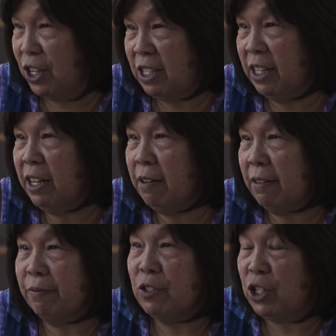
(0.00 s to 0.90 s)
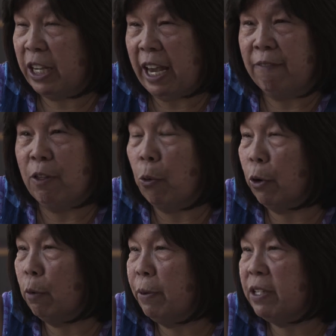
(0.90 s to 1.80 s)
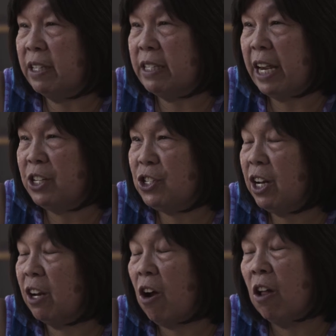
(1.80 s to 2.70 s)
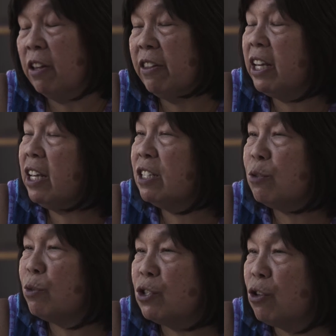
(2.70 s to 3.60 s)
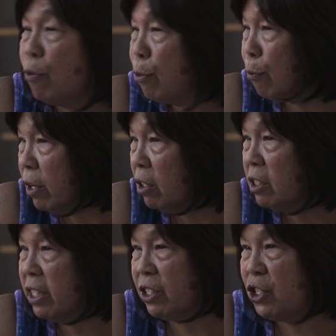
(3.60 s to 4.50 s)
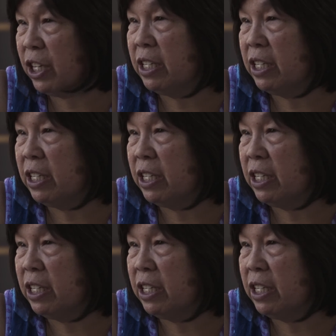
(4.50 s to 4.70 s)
did it. She gave the oral presentation, and all of the kids were so thrilled that she